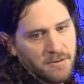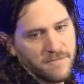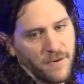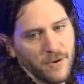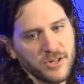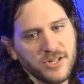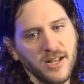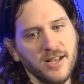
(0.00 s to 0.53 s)

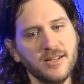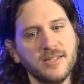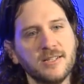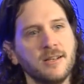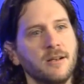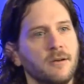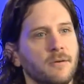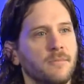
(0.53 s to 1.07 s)
First
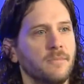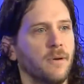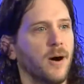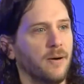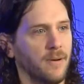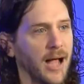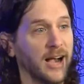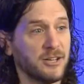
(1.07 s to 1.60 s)
is,
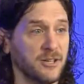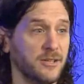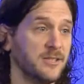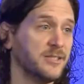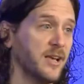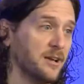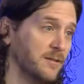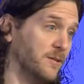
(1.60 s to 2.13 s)
well, actually,
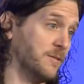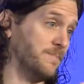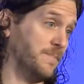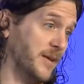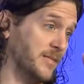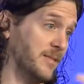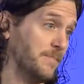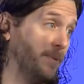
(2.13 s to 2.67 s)
let's take a look
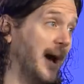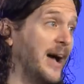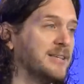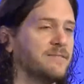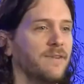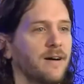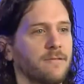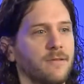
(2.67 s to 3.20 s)
at the
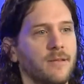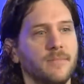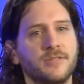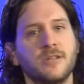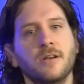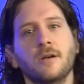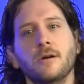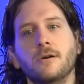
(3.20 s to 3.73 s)
passive algorithms.
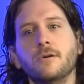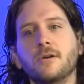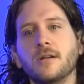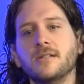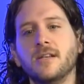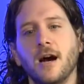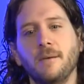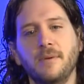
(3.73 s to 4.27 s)
Who
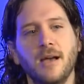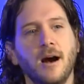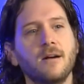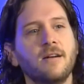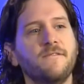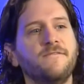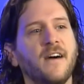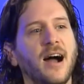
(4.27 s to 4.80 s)
can tell me? I'll
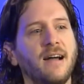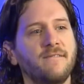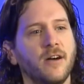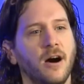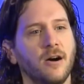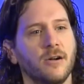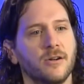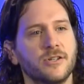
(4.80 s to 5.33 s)
give
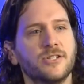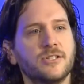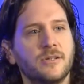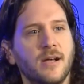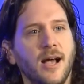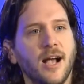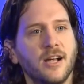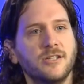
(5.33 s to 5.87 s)
$5.
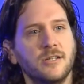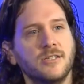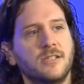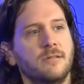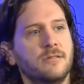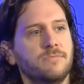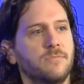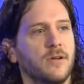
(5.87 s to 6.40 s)
Actually, let's see
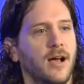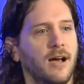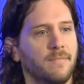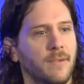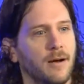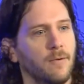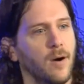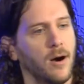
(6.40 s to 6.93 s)
what I have in
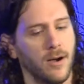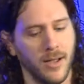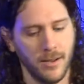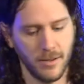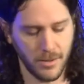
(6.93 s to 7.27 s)
my wallet.